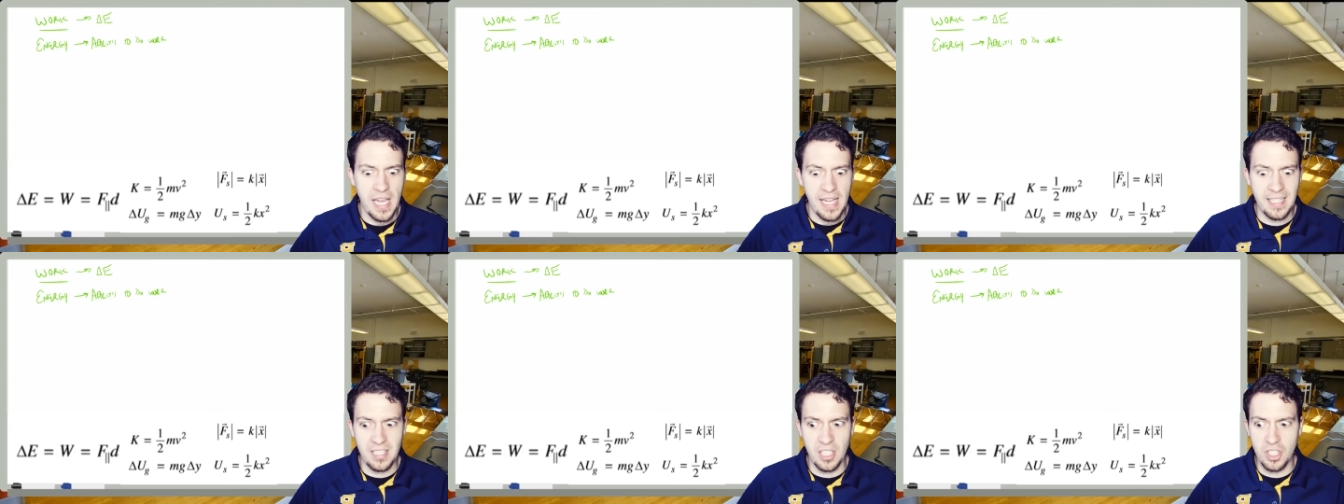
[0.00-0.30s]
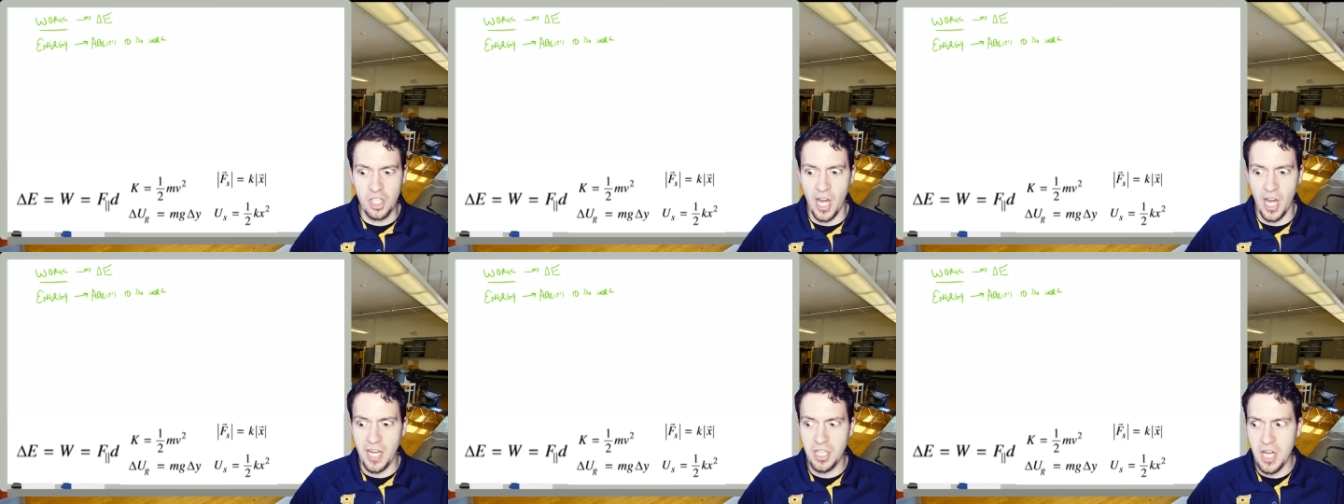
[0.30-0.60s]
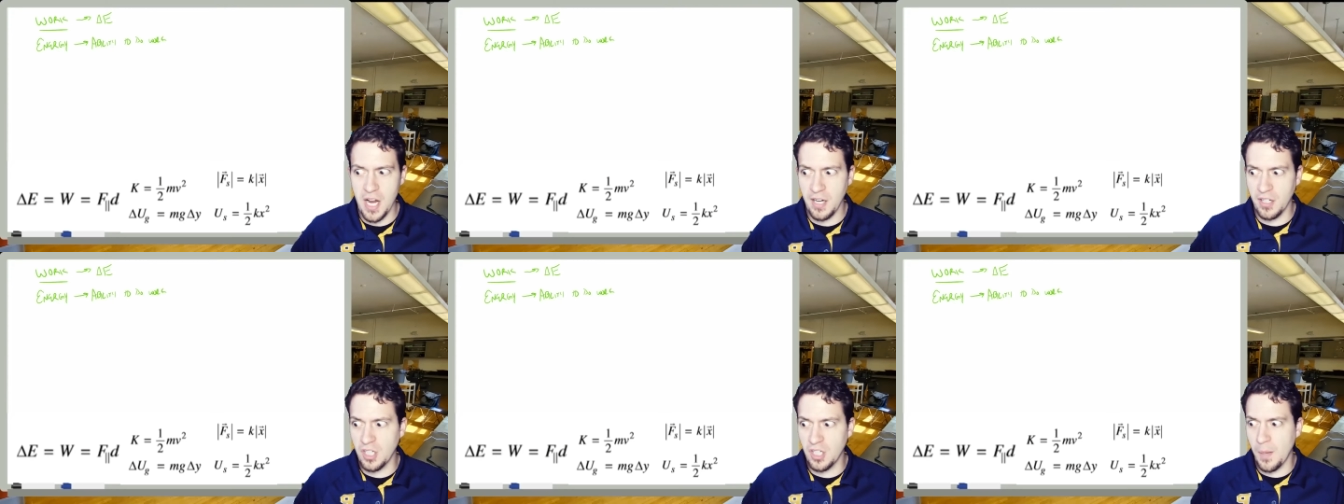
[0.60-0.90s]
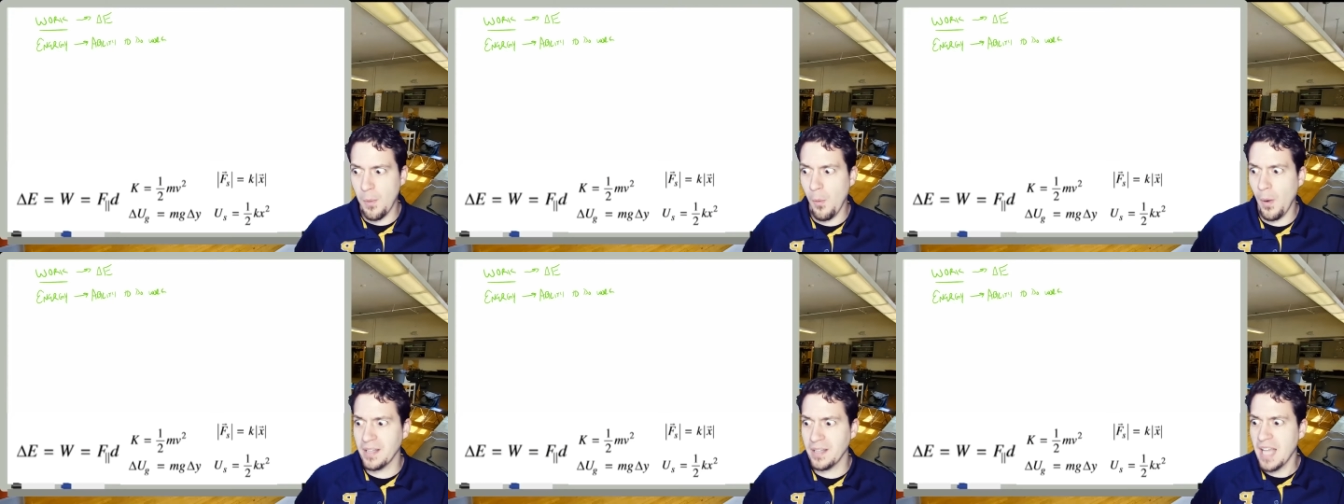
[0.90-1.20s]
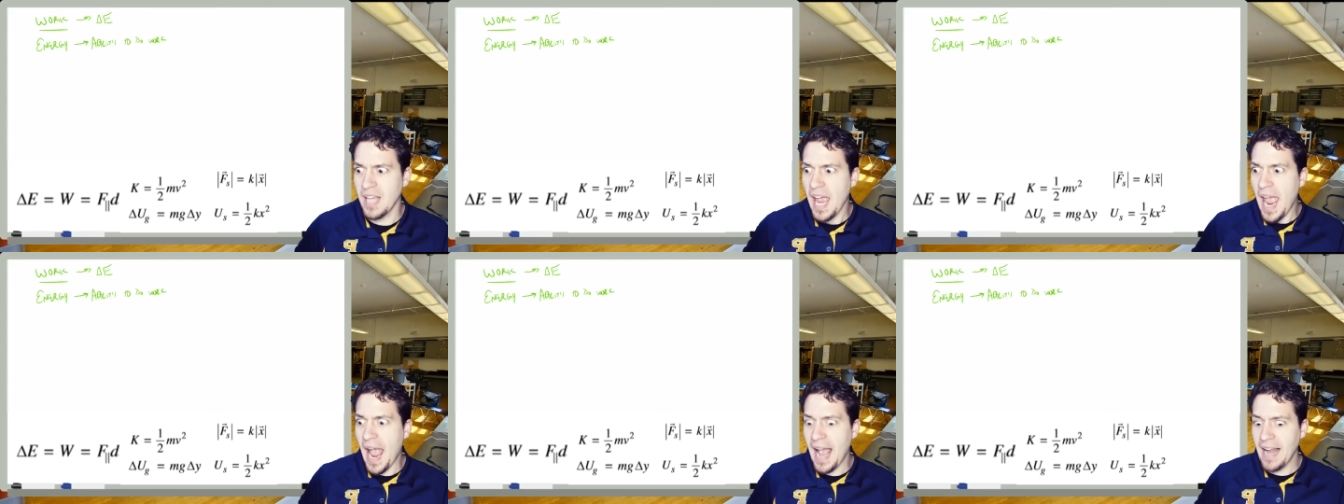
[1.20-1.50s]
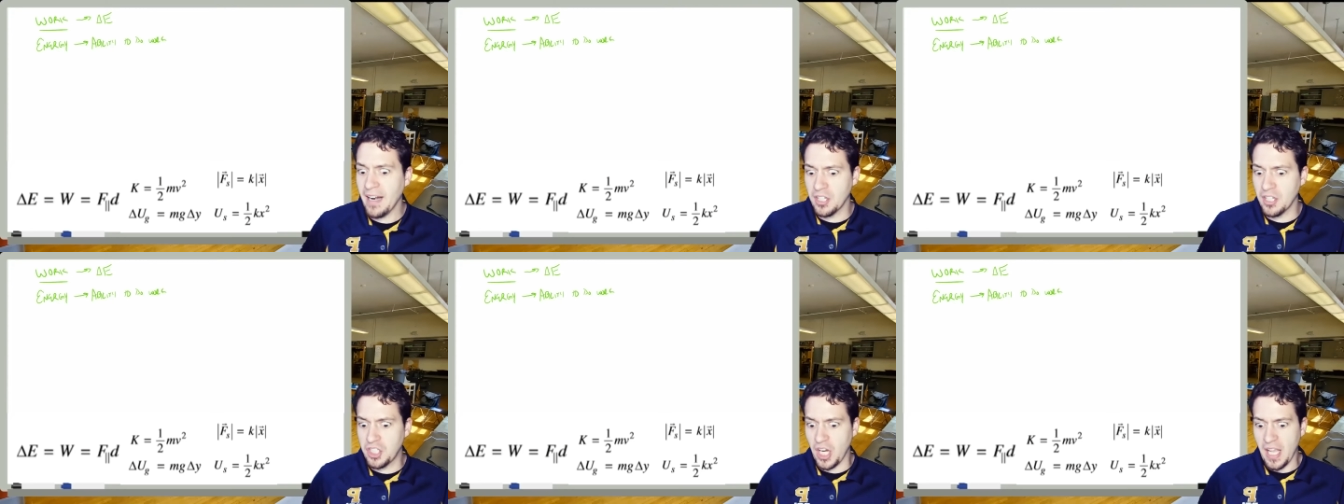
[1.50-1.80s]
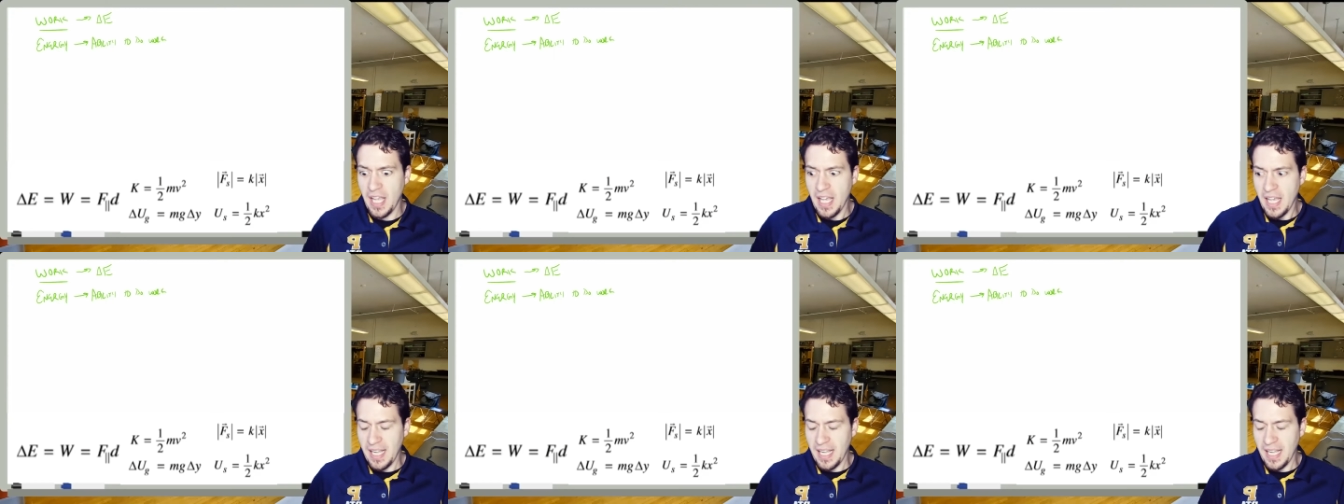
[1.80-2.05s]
It's a change in energy. But what's energy?